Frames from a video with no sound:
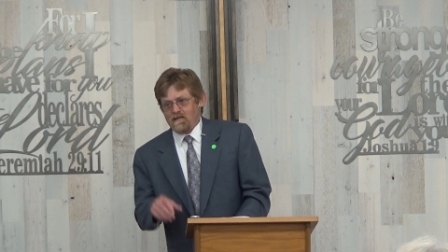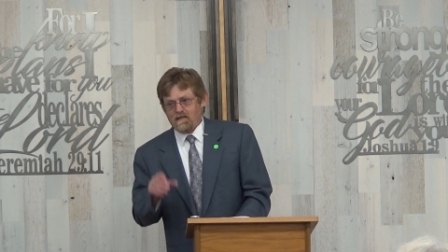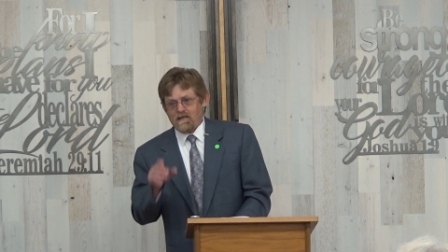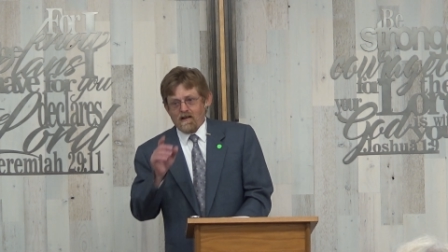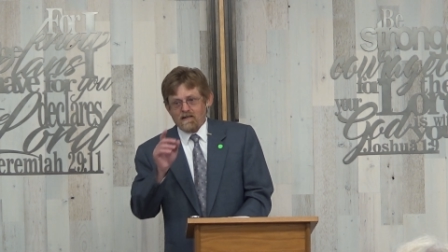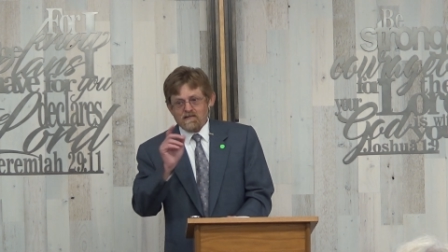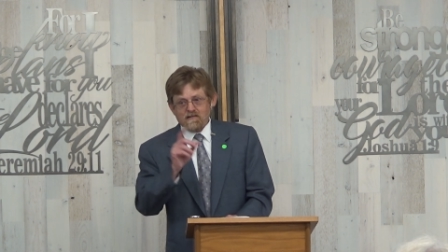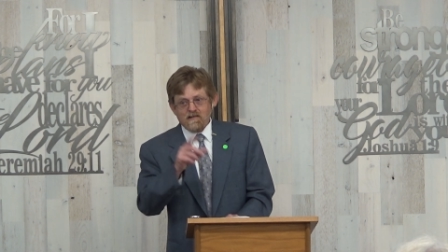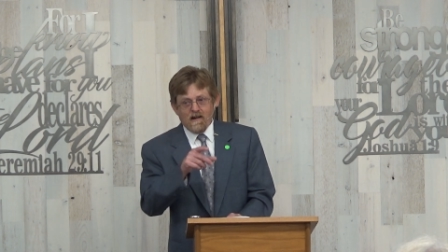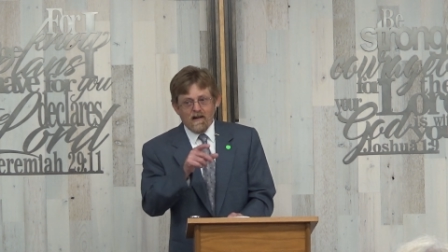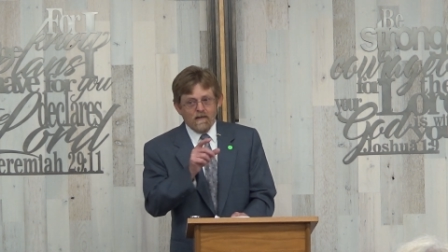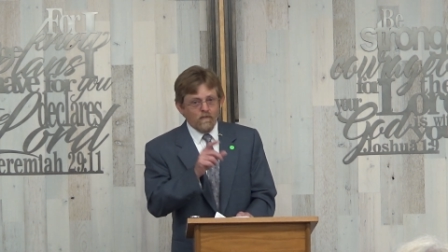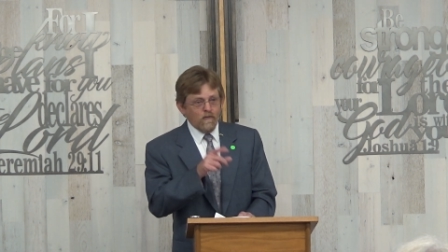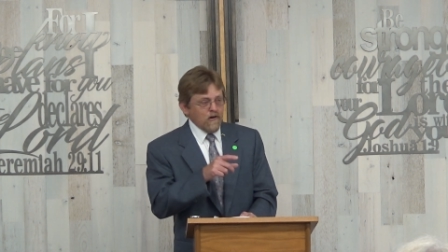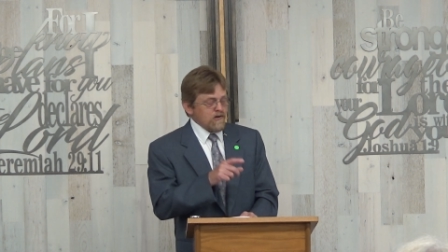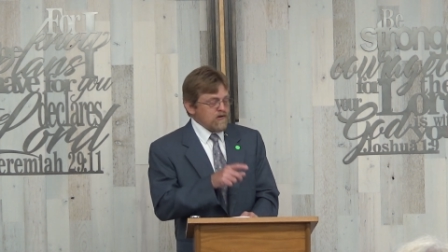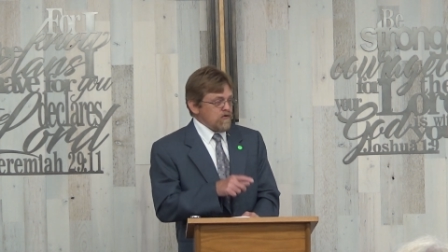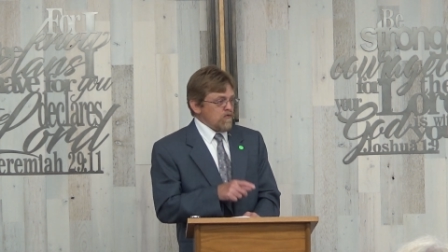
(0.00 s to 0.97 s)
That's
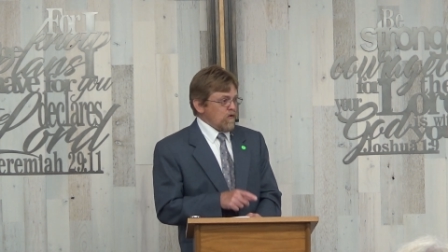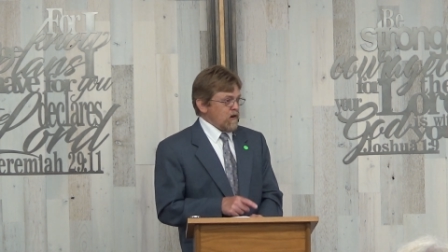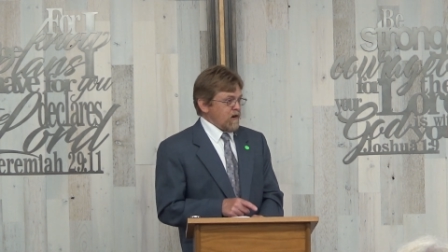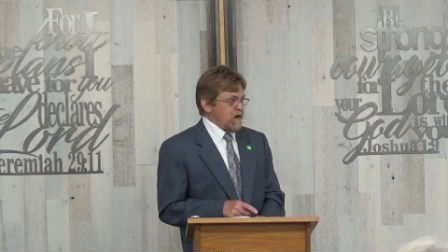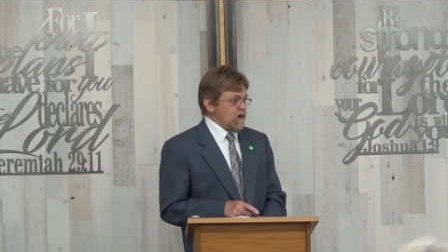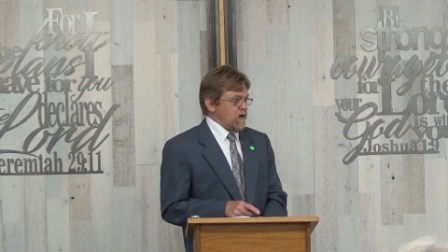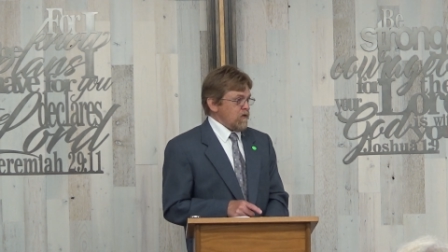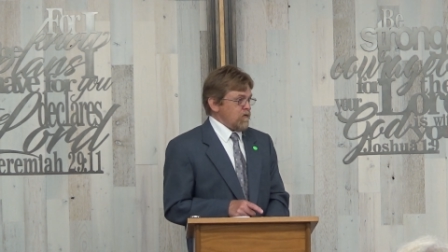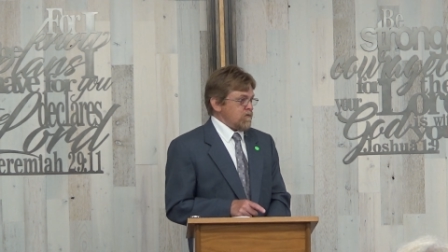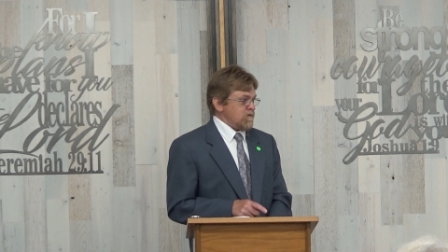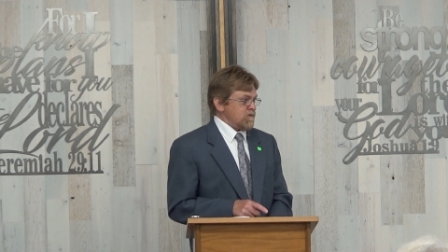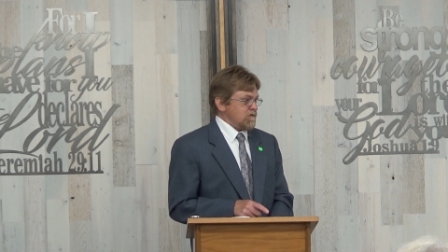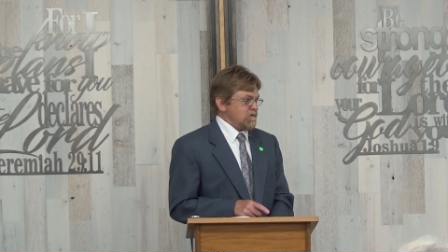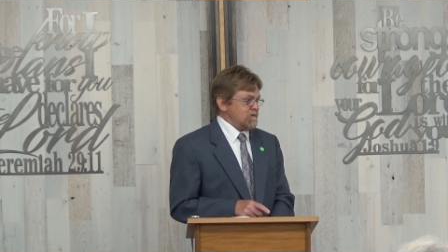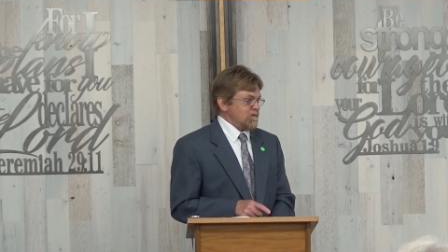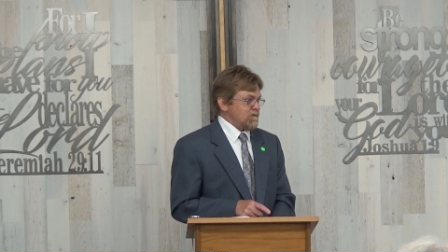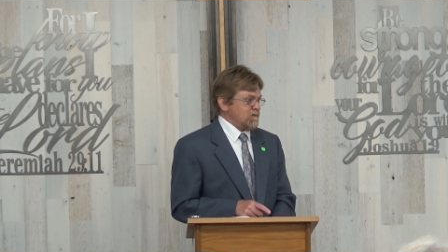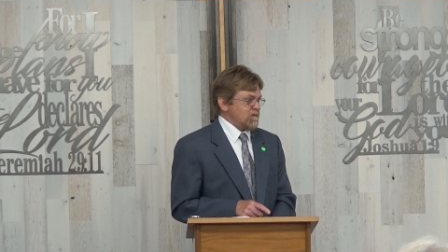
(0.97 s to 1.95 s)
not where you want to go.
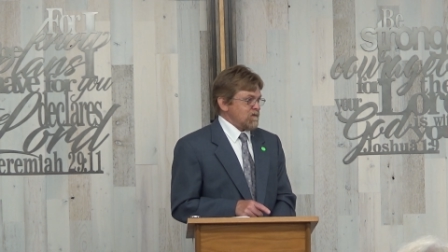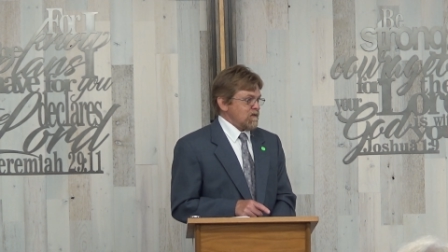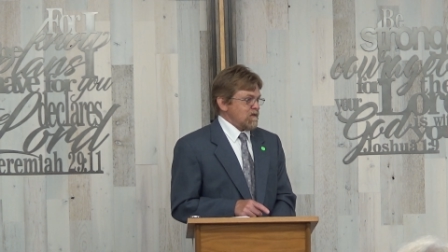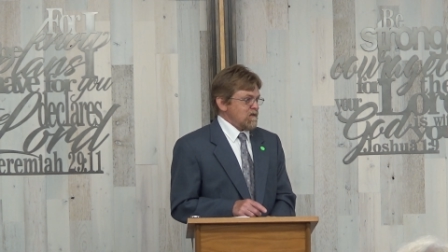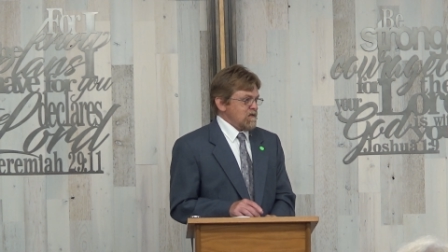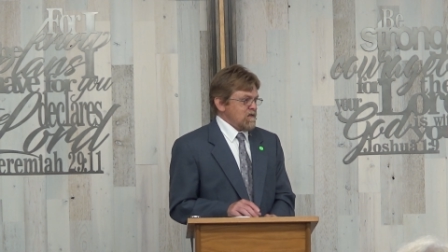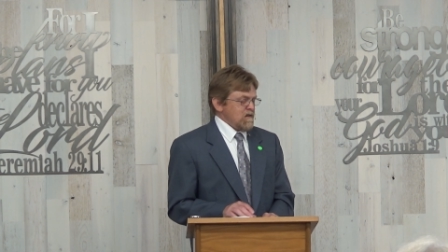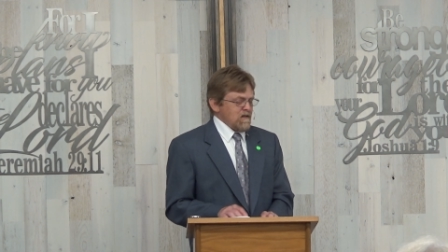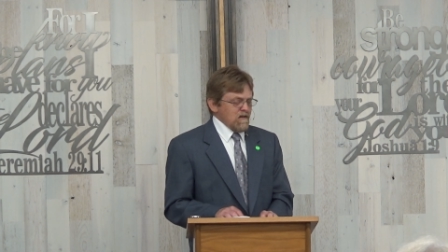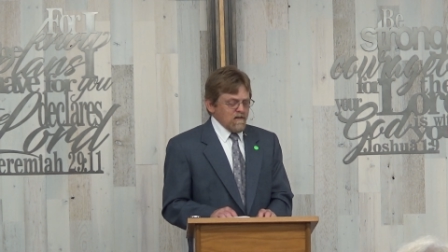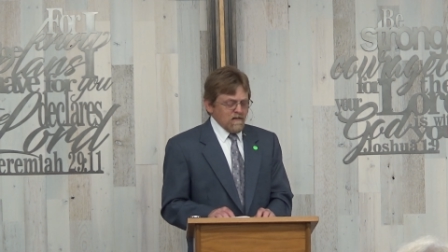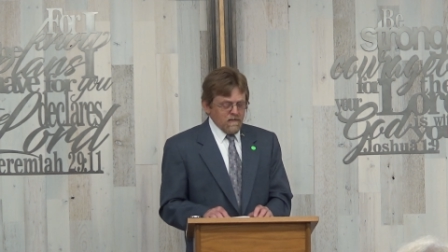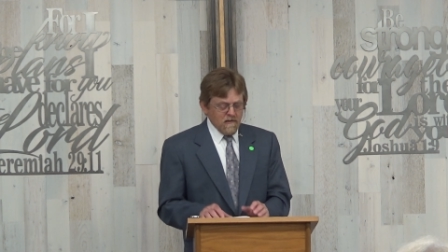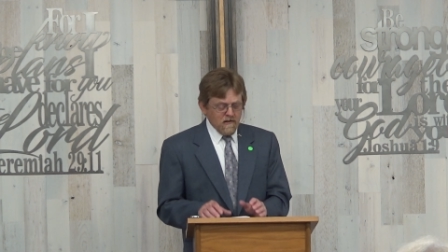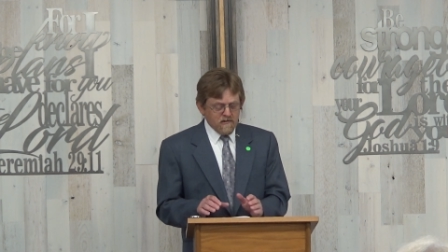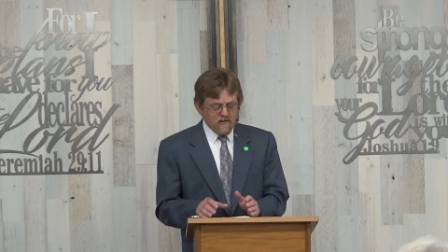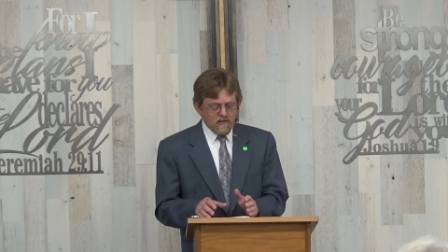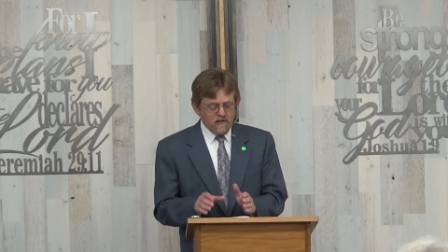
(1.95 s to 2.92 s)
This